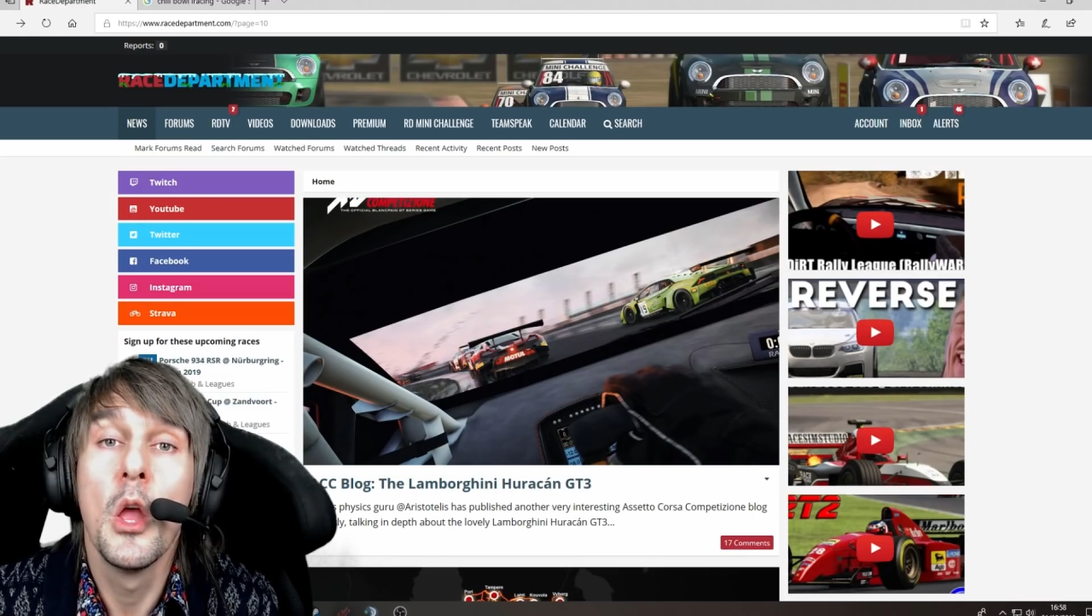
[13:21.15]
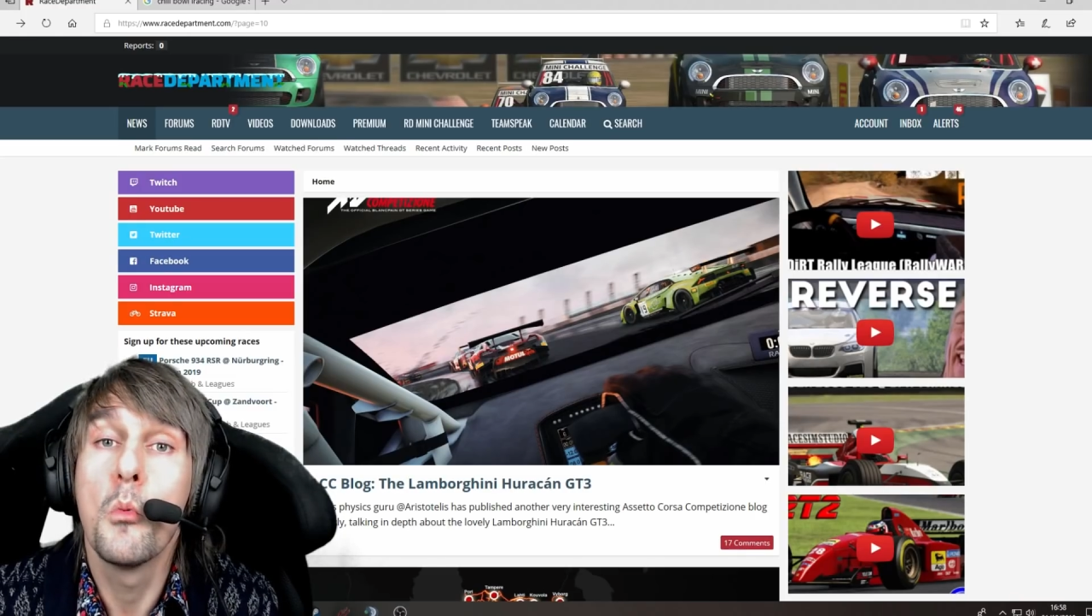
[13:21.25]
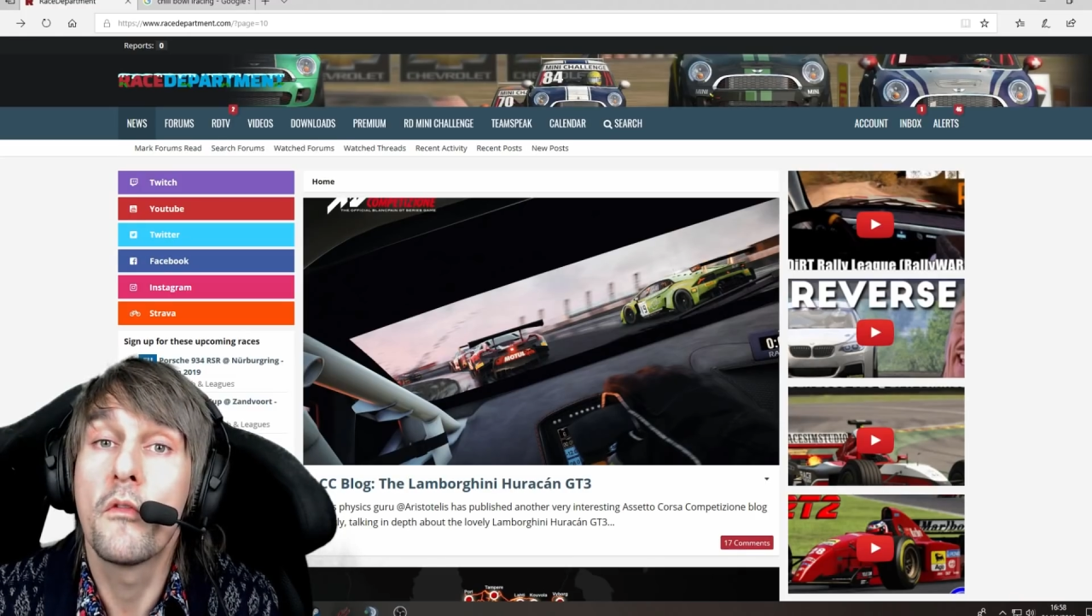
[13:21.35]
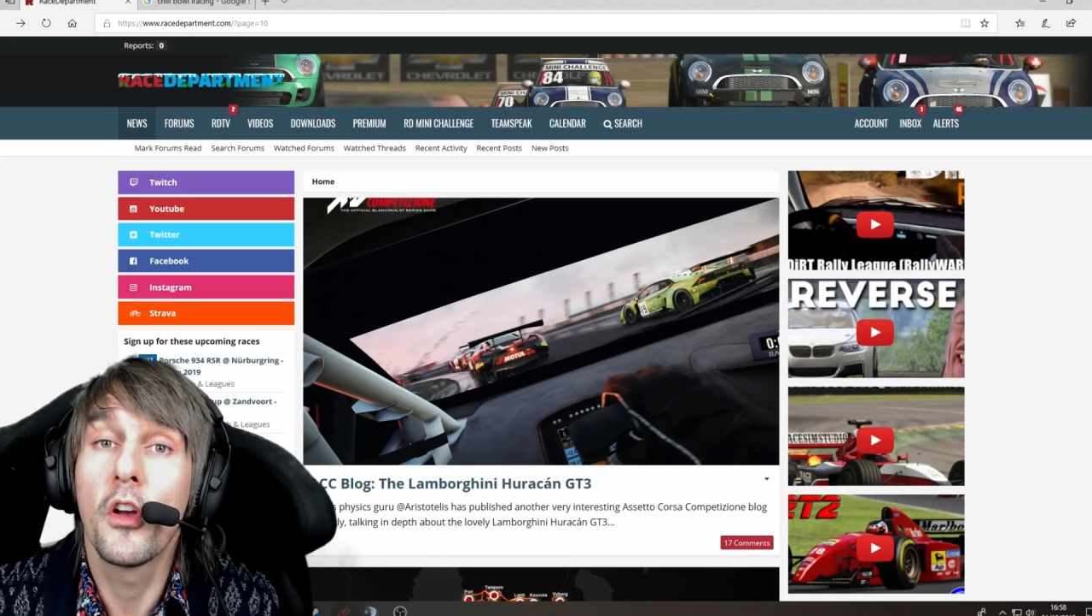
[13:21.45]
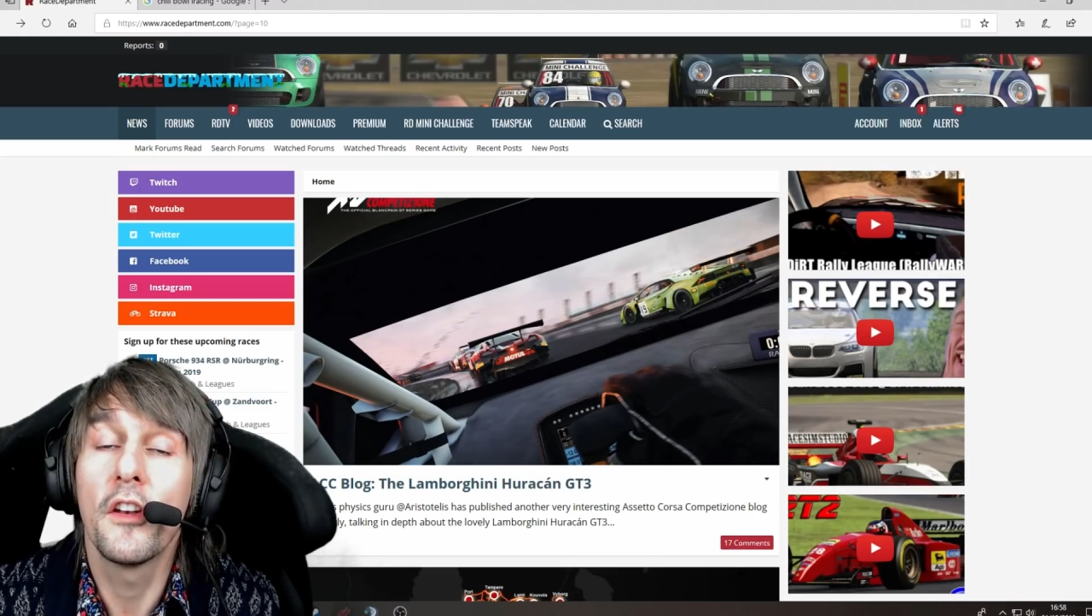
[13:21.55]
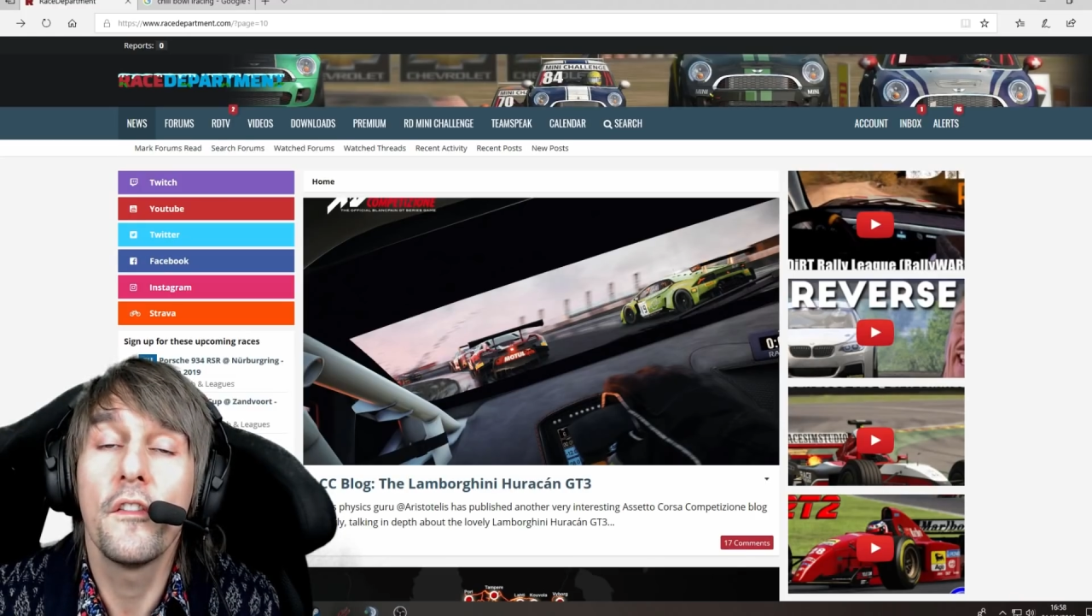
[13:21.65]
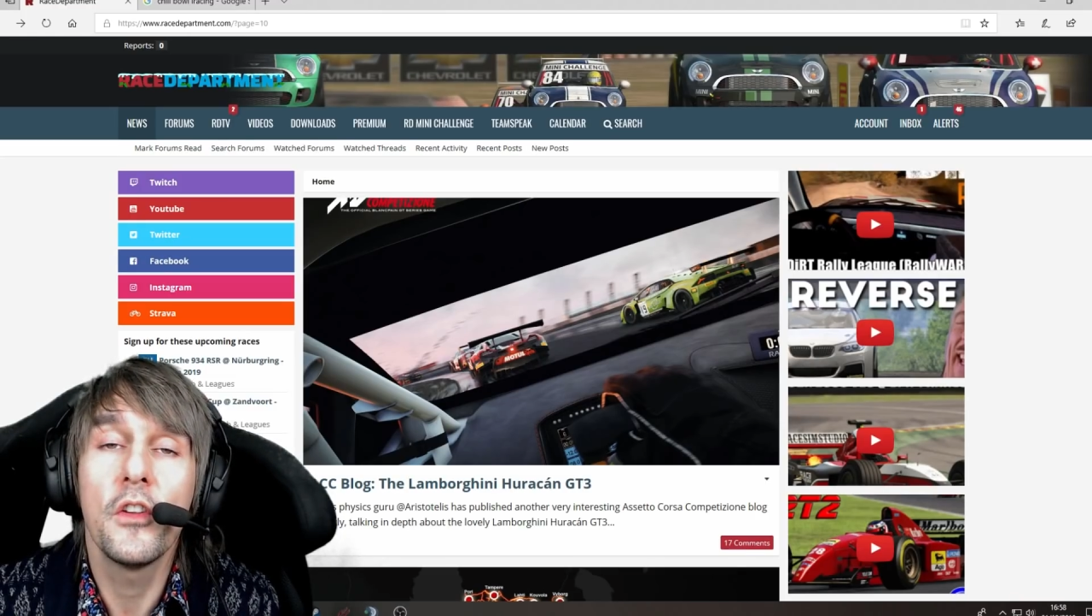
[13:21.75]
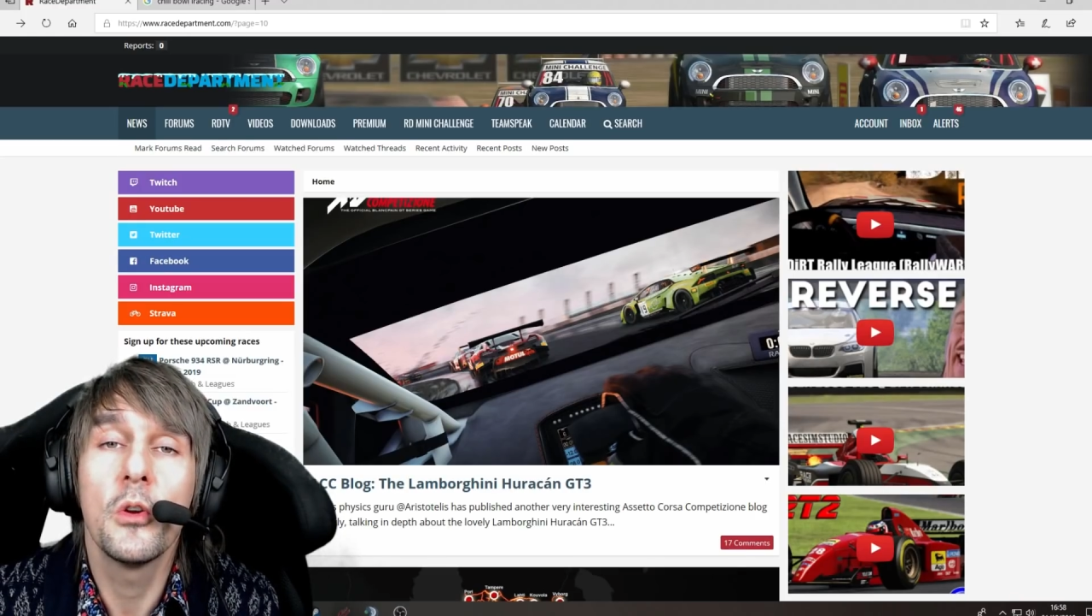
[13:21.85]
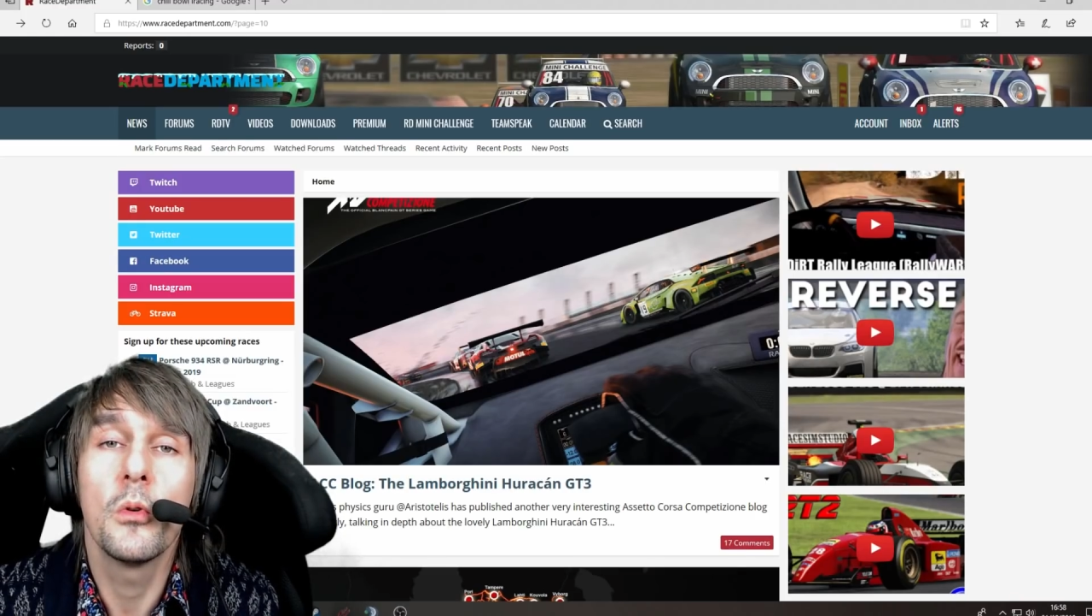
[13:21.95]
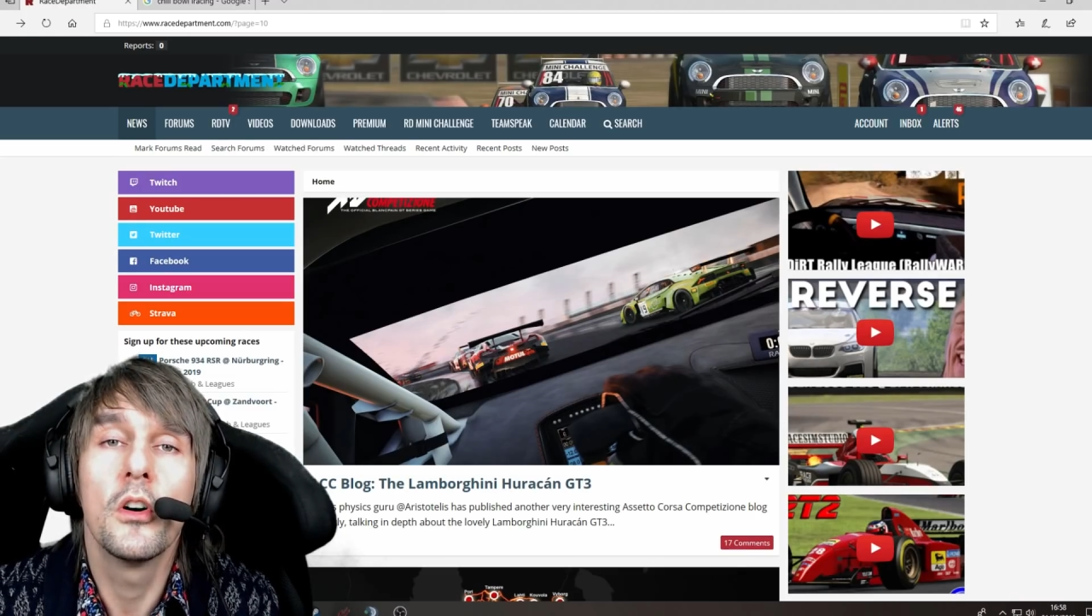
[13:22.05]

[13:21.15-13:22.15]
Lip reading: We've got a few